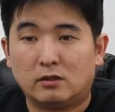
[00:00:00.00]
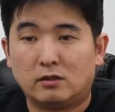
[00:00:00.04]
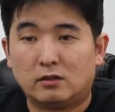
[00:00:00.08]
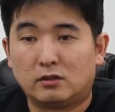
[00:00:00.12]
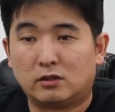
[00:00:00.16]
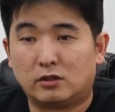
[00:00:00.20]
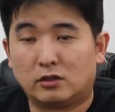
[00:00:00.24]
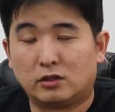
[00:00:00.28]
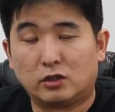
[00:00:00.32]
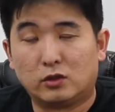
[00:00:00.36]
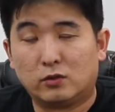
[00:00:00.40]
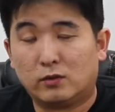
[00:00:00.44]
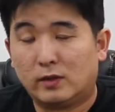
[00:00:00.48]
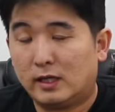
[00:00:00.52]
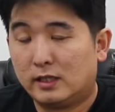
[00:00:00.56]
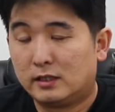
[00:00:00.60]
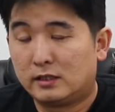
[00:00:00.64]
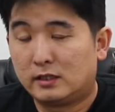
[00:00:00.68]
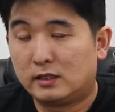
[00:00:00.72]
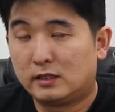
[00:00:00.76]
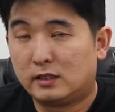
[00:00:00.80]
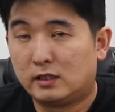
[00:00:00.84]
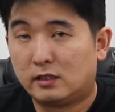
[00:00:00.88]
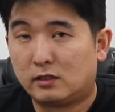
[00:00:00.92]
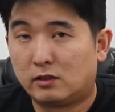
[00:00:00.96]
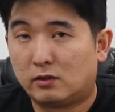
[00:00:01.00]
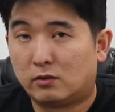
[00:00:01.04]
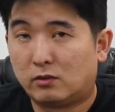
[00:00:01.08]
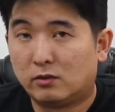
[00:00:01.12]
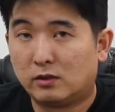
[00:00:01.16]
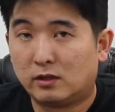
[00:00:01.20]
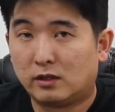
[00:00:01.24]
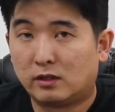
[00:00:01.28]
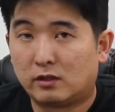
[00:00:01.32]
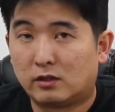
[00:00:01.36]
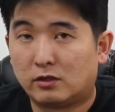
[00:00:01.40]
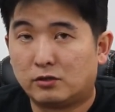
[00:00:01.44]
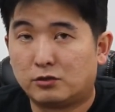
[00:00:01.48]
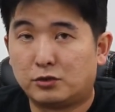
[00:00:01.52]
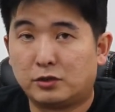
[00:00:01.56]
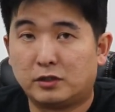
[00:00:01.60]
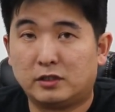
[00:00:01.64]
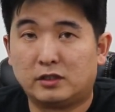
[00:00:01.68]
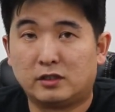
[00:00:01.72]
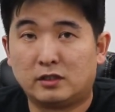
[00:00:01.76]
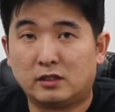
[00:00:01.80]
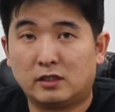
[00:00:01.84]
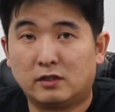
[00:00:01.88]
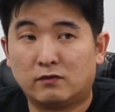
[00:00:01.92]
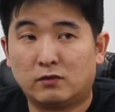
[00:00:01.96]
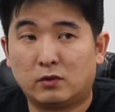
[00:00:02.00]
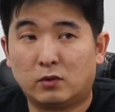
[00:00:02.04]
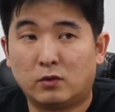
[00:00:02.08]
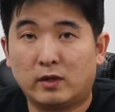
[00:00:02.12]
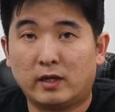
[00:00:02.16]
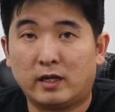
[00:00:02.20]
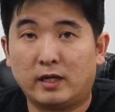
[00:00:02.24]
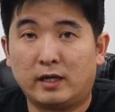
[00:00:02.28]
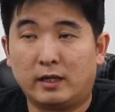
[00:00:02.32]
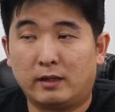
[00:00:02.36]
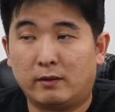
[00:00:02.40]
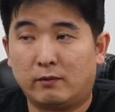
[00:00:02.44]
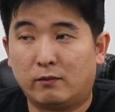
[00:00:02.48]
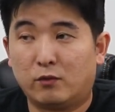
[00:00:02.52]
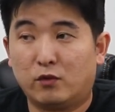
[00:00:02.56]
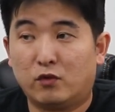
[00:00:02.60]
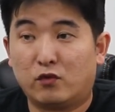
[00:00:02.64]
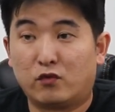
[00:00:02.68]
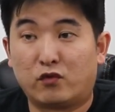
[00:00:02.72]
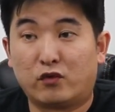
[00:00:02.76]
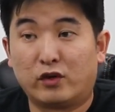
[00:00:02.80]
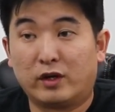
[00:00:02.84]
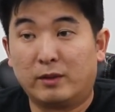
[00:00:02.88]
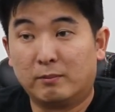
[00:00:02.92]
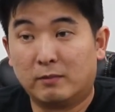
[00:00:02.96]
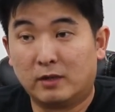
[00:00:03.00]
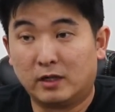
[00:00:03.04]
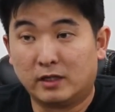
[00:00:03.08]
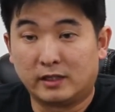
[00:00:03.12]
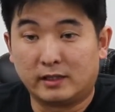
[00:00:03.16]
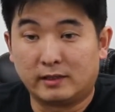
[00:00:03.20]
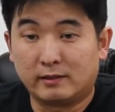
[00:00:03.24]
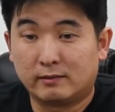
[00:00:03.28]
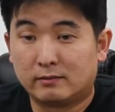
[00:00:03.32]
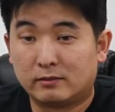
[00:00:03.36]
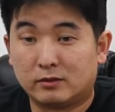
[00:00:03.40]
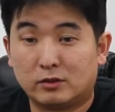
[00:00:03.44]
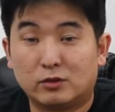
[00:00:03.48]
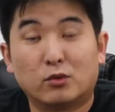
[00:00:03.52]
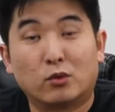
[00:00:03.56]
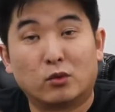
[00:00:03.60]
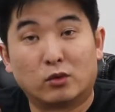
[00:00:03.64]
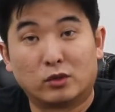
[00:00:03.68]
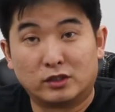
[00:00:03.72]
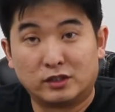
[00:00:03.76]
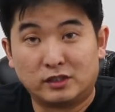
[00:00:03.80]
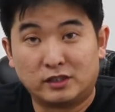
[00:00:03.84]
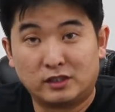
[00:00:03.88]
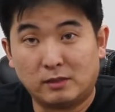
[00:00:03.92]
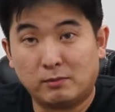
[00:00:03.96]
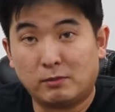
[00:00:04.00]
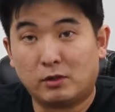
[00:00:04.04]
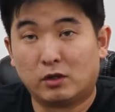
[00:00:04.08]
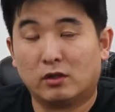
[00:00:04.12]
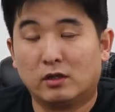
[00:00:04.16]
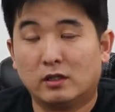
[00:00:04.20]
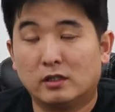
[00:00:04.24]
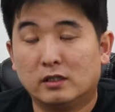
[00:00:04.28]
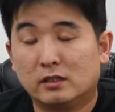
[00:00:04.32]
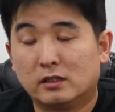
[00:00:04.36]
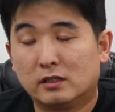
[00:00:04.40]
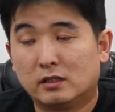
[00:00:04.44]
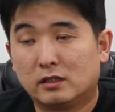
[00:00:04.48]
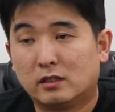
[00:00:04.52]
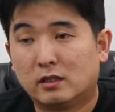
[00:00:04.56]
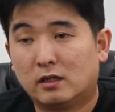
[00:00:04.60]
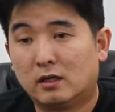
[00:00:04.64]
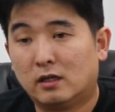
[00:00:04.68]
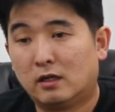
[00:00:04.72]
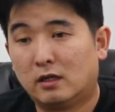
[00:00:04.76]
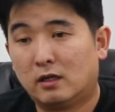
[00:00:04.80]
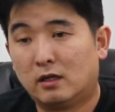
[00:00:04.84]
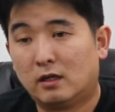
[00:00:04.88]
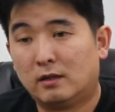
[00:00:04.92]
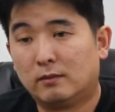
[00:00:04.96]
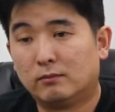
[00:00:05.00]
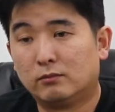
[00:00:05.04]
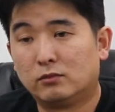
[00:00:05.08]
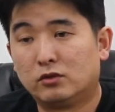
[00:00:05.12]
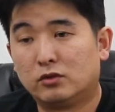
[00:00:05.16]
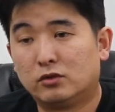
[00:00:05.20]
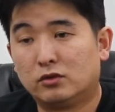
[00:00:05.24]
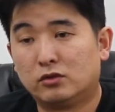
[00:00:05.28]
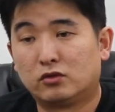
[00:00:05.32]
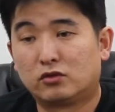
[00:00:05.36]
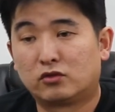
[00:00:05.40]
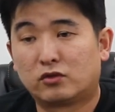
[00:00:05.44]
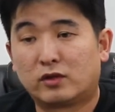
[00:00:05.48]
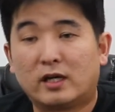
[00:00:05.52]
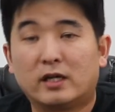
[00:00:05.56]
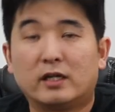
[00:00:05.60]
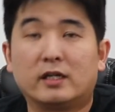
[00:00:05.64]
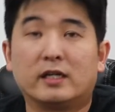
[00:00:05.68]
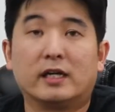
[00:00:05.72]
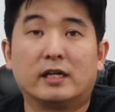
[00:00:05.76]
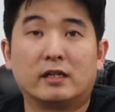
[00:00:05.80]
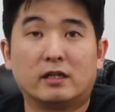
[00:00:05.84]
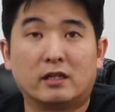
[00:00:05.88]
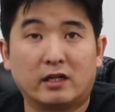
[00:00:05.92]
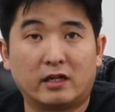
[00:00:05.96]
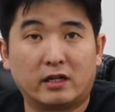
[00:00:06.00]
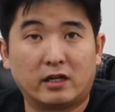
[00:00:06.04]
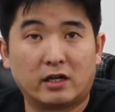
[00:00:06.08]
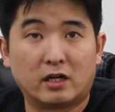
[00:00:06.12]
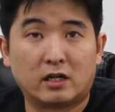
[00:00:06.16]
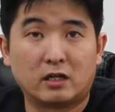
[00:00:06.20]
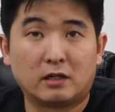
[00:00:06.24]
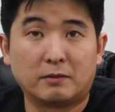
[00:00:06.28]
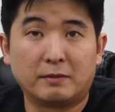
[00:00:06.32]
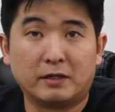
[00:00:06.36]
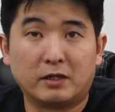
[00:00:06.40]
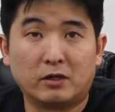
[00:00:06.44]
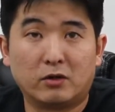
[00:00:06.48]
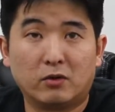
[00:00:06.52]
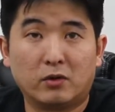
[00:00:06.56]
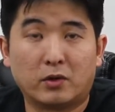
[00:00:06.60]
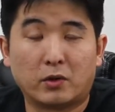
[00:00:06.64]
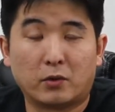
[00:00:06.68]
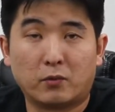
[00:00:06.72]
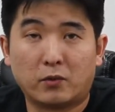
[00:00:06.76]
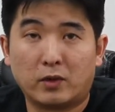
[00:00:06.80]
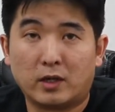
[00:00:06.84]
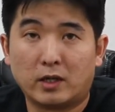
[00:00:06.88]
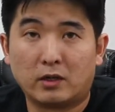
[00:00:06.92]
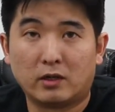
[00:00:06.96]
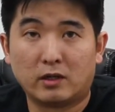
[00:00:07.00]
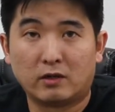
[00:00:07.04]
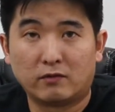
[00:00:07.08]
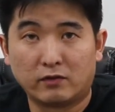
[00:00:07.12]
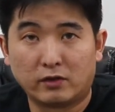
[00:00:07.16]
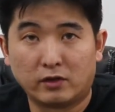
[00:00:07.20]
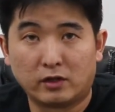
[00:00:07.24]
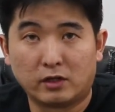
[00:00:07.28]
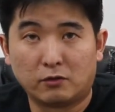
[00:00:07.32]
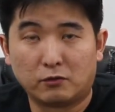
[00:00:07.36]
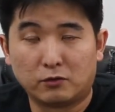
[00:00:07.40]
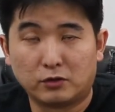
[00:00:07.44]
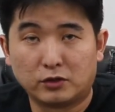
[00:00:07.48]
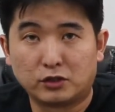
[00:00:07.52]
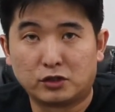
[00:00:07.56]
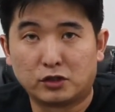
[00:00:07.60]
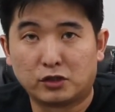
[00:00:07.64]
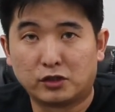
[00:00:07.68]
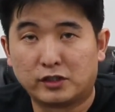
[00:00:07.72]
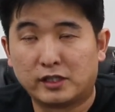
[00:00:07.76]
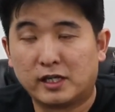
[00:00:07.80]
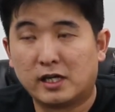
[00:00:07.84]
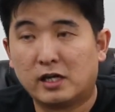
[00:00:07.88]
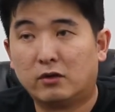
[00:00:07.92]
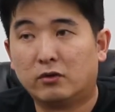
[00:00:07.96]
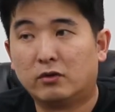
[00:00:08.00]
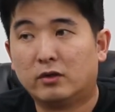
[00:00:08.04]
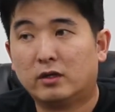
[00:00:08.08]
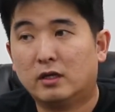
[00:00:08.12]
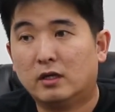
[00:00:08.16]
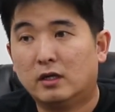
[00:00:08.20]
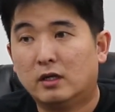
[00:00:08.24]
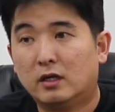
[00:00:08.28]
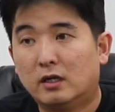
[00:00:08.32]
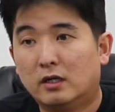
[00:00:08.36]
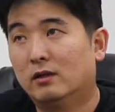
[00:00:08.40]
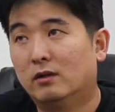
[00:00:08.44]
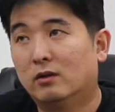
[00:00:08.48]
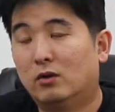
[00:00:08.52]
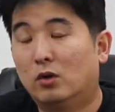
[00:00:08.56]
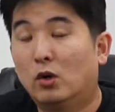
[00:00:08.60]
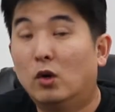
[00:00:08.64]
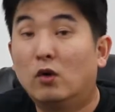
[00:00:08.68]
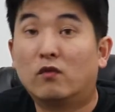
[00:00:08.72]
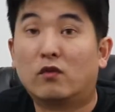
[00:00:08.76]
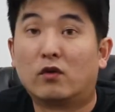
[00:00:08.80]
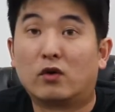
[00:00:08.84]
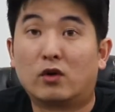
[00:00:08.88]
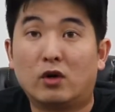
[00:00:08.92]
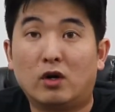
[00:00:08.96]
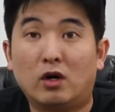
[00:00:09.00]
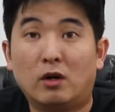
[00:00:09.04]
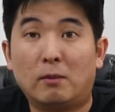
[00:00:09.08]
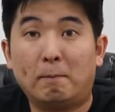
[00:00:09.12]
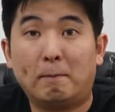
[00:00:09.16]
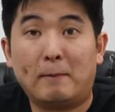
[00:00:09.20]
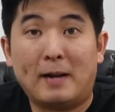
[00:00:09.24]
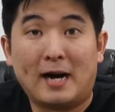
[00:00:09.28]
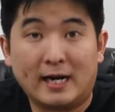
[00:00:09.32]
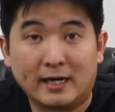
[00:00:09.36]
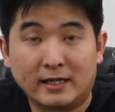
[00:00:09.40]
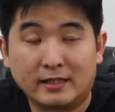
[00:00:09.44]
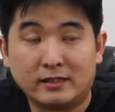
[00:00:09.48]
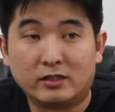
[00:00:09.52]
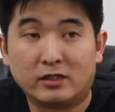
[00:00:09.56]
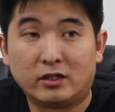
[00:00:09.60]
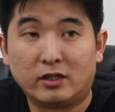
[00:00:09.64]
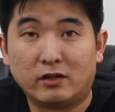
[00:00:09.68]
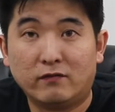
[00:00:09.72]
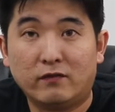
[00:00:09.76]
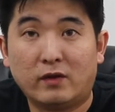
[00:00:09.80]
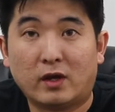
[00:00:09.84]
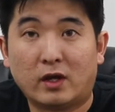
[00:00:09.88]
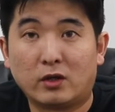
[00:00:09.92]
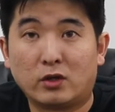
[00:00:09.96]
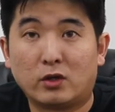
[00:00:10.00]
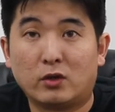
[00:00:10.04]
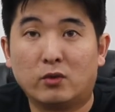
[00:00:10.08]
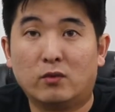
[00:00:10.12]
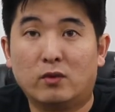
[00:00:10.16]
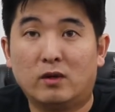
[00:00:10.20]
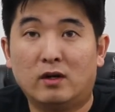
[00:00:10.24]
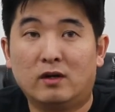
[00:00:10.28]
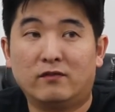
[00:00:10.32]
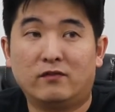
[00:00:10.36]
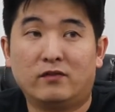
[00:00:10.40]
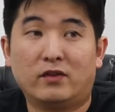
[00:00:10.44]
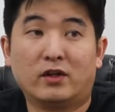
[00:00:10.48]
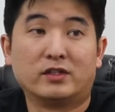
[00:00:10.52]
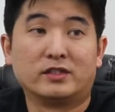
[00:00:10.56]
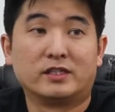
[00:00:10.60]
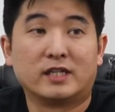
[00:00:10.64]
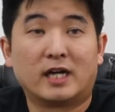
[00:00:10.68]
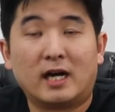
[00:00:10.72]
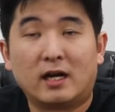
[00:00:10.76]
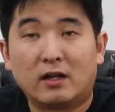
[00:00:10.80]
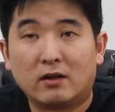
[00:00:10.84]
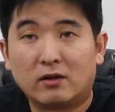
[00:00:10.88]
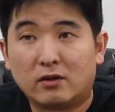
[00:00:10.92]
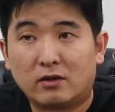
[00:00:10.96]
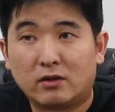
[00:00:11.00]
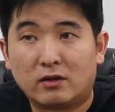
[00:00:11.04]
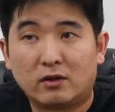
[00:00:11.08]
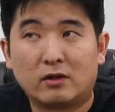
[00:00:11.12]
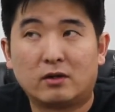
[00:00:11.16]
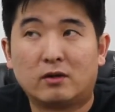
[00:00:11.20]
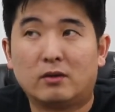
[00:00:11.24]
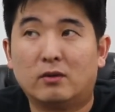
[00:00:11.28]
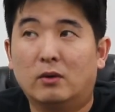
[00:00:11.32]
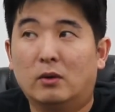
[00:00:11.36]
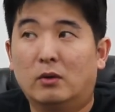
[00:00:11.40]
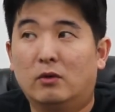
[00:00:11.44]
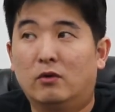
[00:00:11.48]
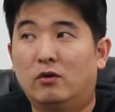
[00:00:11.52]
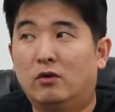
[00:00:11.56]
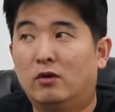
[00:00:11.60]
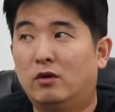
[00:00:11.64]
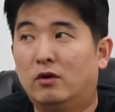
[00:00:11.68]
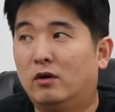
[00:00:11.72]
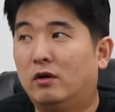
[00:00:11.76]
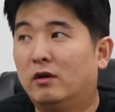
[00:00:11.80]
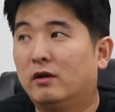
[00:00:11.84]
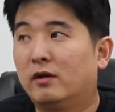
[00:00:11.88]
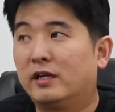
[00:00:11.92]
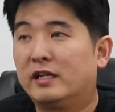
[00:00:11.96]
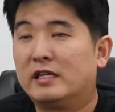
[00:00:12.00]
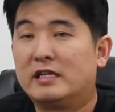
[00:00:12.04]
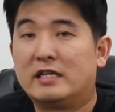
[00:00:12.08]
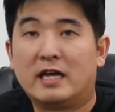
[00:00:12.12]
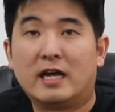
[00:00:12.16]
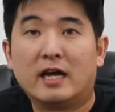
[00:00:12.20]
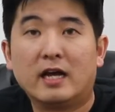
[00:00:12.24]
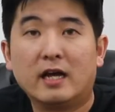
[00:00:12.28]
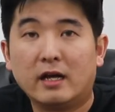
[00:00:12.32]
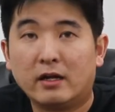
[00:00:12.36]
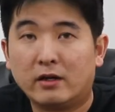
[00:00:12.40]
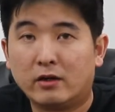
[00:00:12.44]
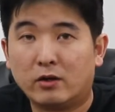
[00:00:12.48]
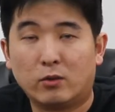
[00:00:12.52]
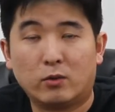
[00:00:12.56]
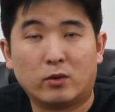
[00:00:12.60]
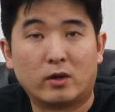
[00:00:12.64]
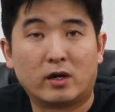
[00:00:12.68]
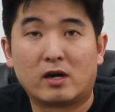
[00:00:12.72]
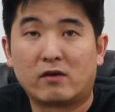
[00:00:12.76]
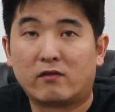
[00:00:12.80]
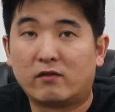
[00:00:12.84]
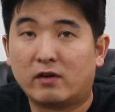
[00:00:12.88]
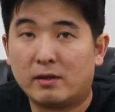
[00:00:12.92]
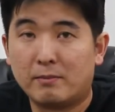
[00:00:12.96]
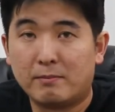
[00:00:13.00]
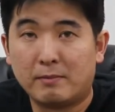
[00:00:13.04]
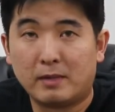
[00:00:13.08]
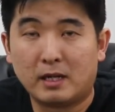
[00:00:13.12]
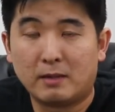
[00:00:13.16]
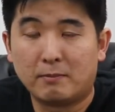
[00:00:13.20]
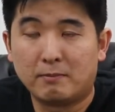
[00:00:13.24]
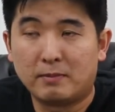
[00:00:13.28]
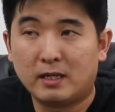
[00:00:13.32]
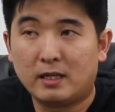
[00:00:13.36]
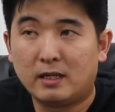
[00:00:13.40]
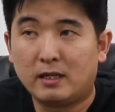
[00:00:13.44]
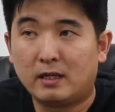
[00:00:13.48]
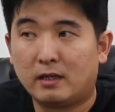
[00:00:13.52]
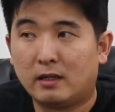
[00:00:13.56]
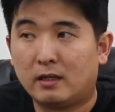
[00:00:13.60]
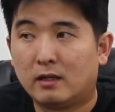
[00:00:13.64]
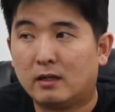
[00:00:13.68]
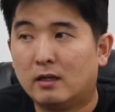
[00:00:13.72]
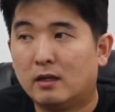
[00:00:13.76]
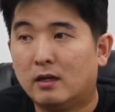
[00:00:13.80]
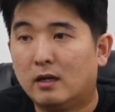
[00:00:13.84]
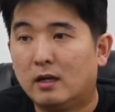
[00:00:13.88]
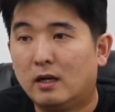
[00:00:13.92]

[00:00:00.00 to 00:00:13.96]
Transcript: So U.S. isn't the only country to give away free money or stimulus um, to try to get the economy going while everything was shut down. Overall monetary value of the dollar or yen or whatever it may be